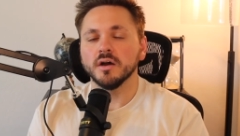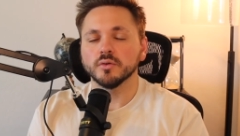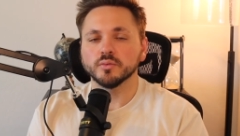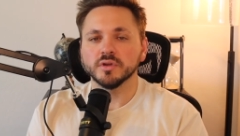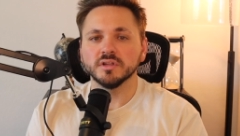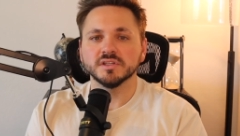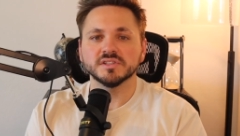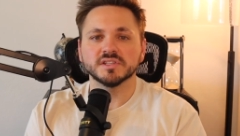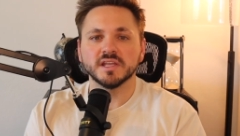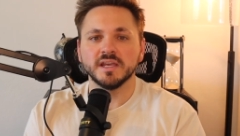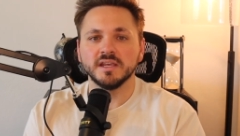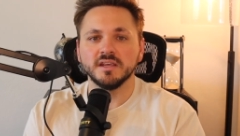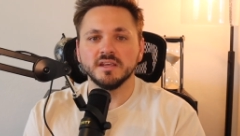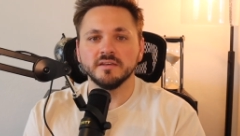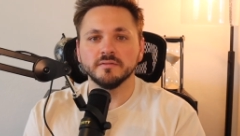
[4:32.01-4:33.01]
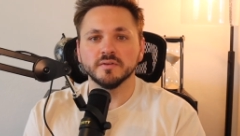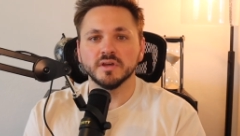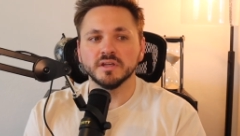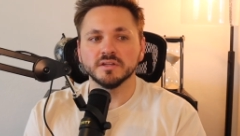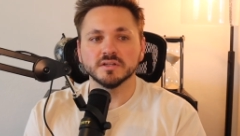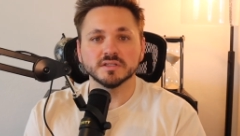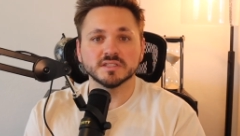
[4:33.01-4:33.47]
real estate
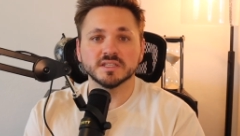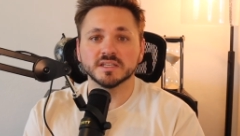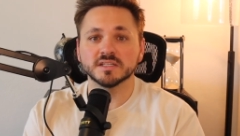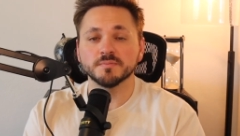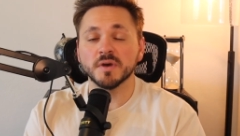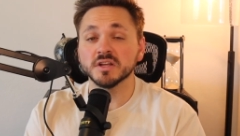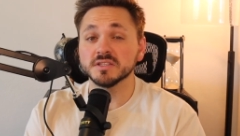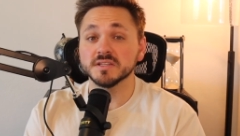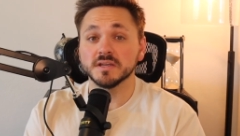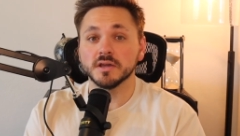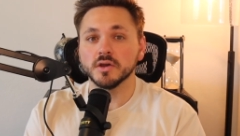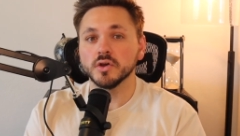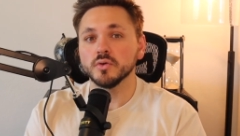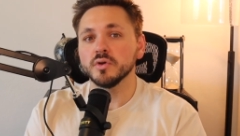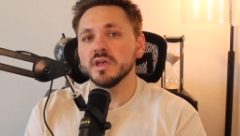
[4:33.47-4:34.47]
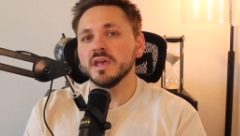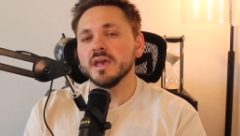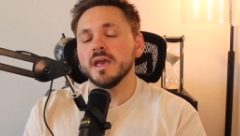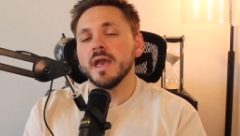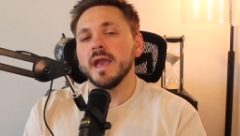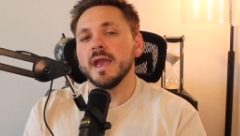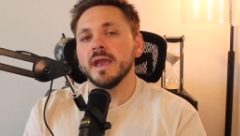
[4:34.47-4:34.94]
even 6 months ago.
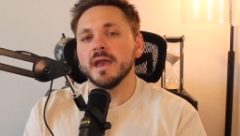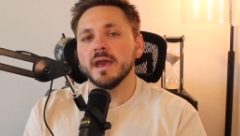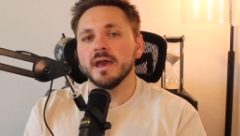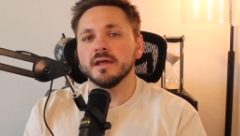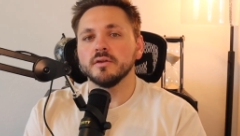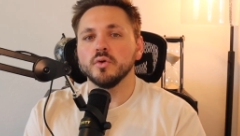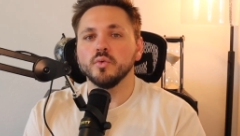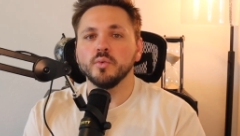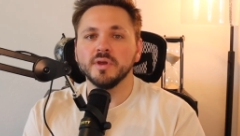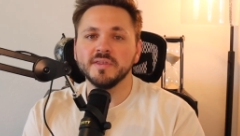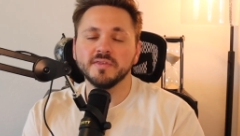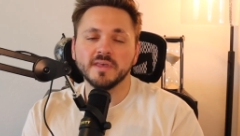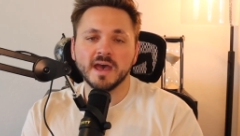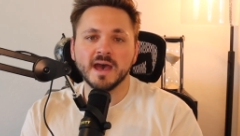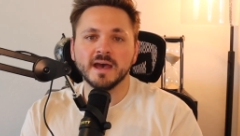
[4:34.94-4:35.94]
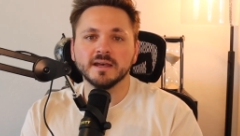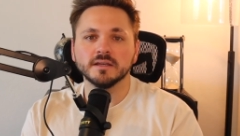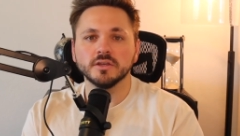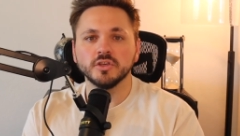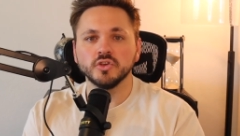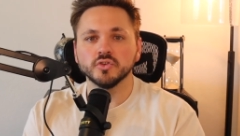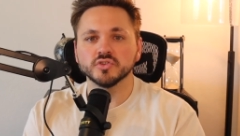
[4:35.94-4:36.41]
And with
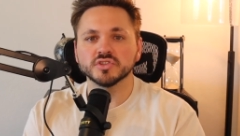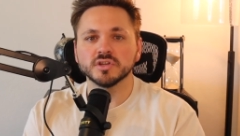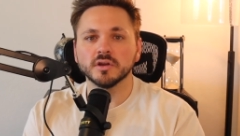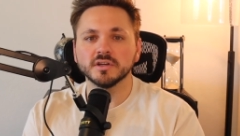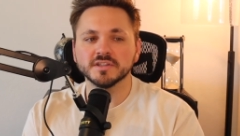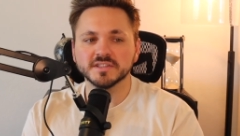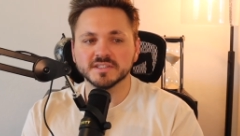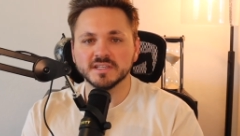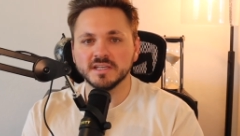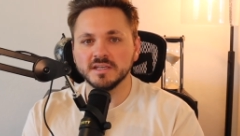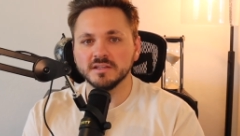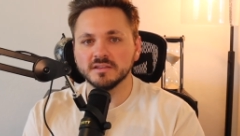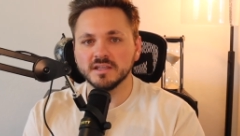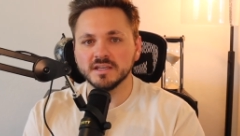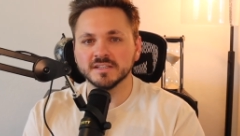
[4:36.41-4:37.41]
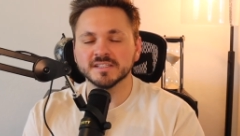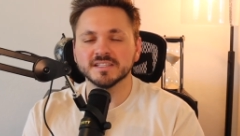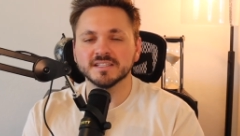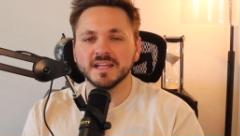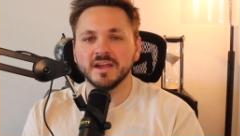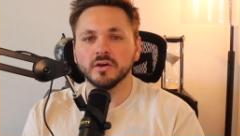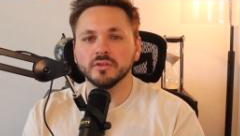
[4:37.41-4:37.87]
that, you're starting to see things
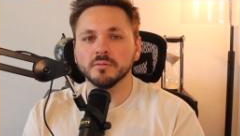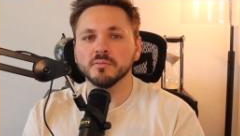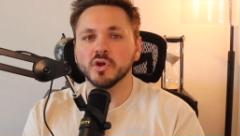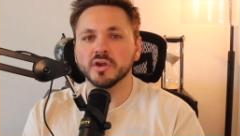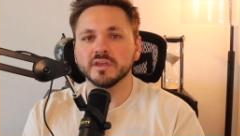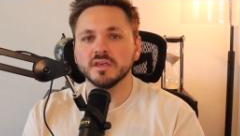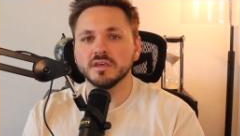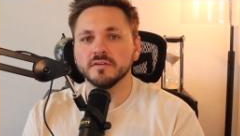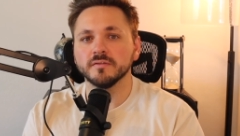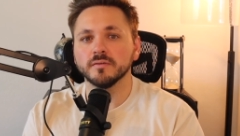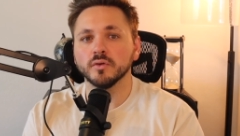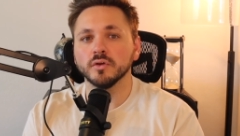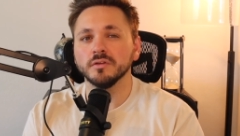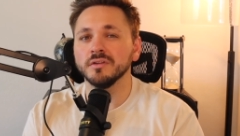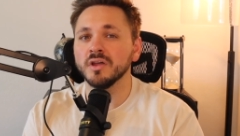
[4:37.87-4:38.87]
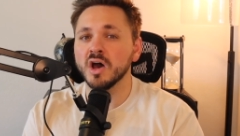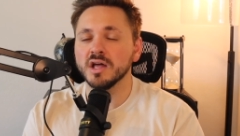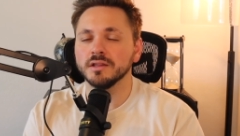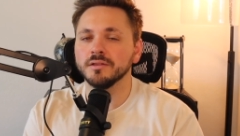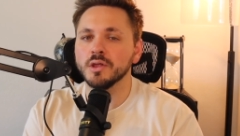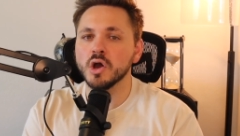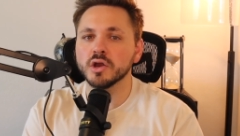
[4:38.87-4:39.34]
stay on the market for a lot
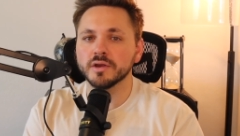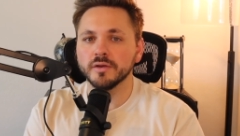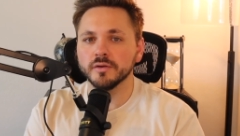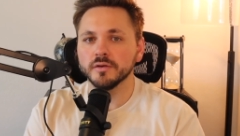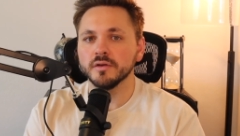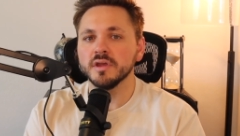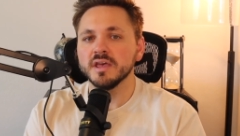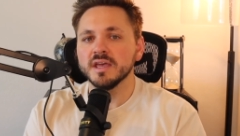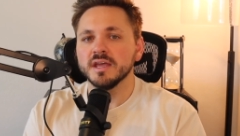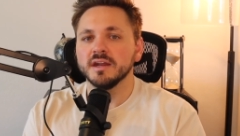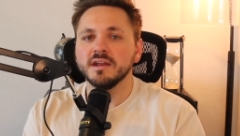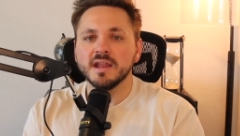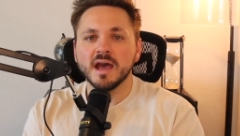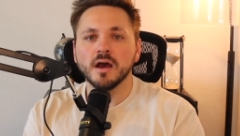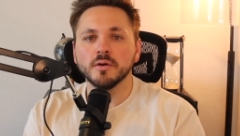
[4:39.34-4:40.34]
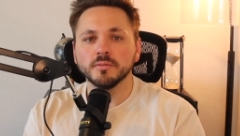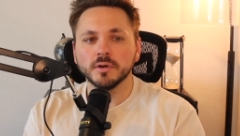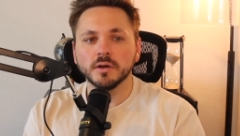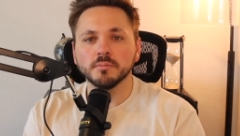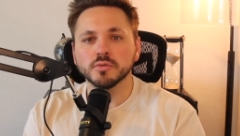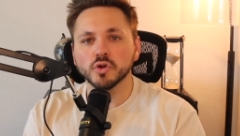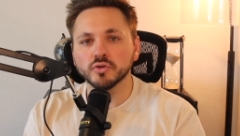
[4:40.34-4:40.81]
longer. Now
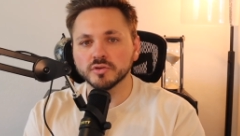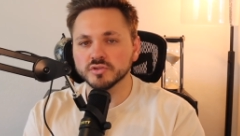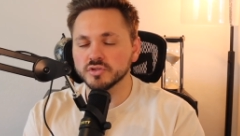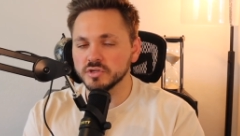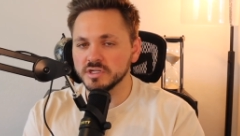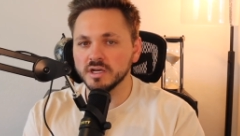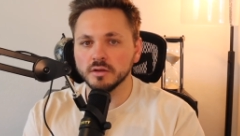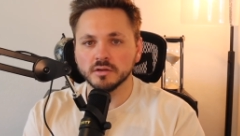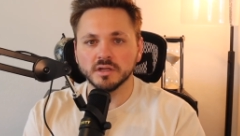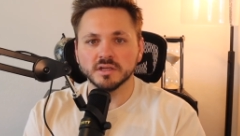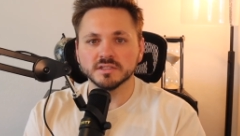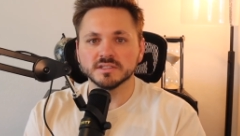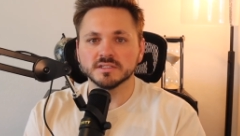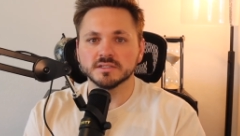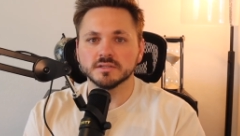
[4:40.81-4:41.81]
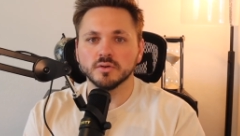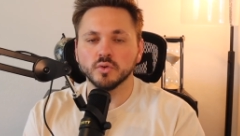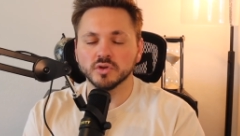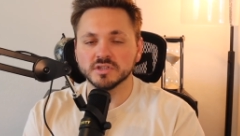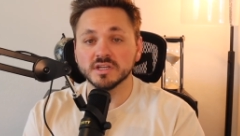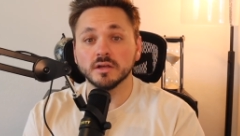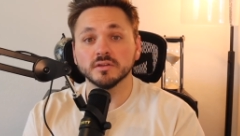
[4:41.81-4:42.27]
brokers are telling us,
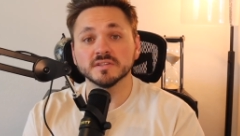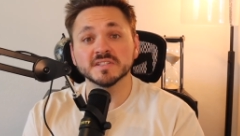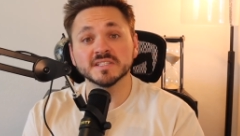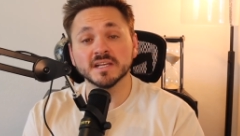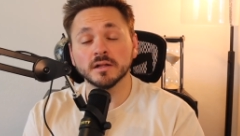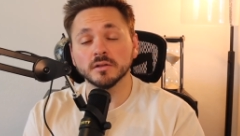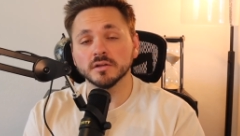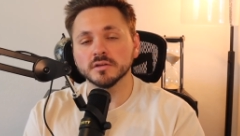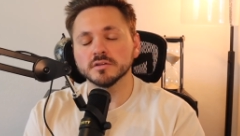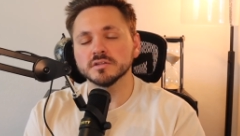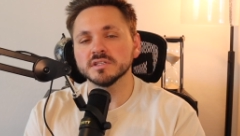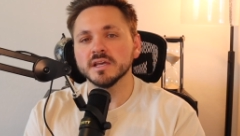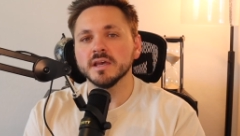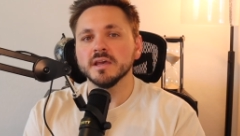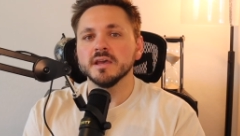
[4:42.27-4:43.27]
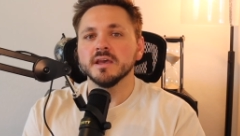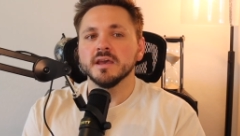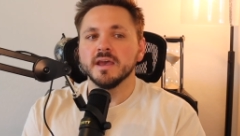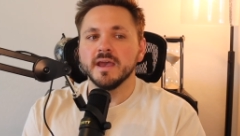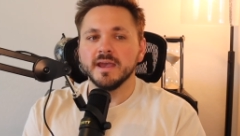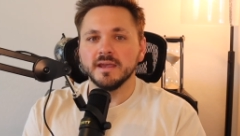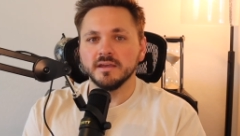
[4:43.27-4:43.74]
or telling sellers,
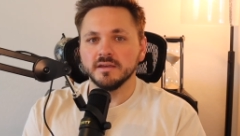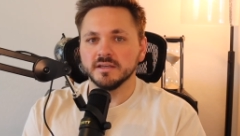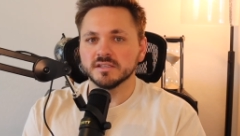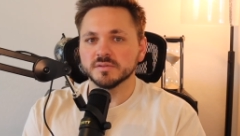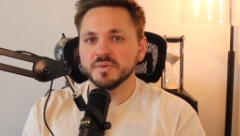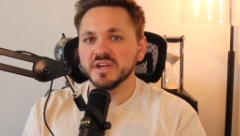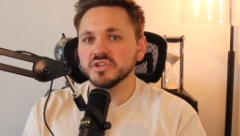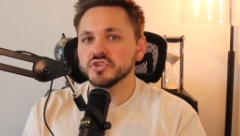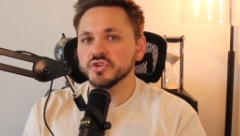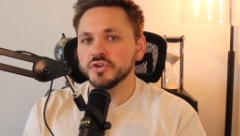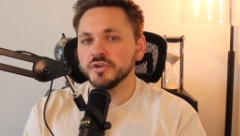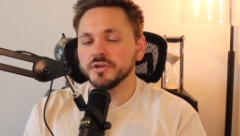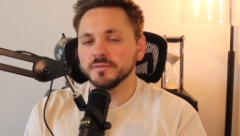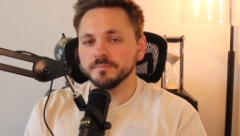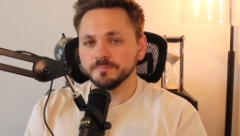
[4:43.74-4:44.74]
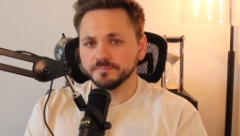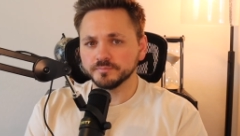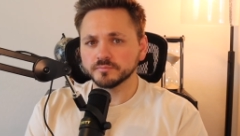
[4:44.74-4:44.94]
hey, expect your